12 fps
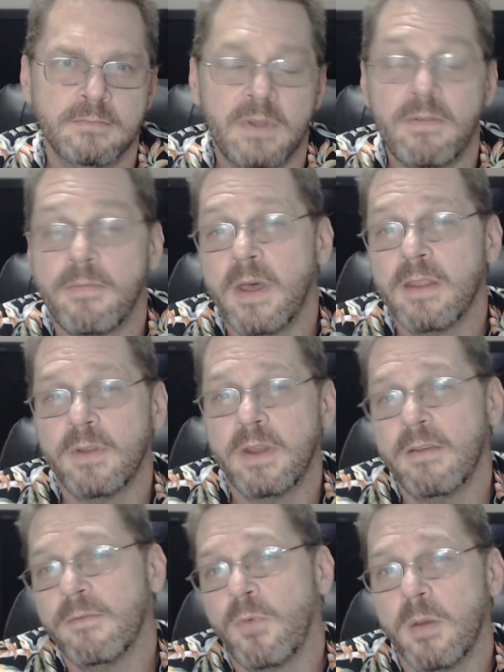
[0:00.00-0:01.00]
If you found the
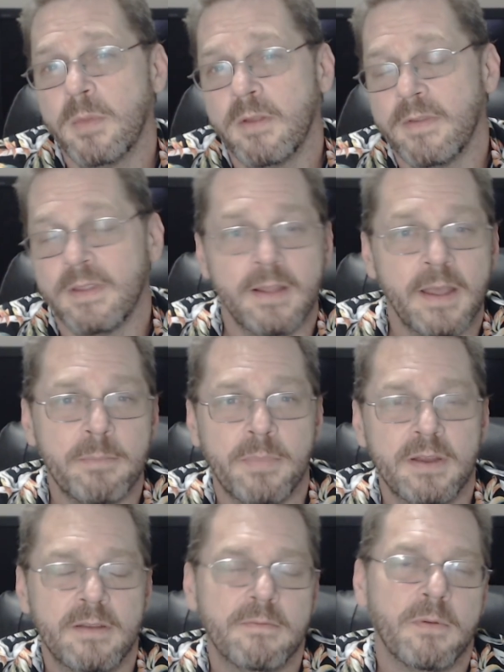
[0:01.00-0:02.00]
video informative, hit the like button.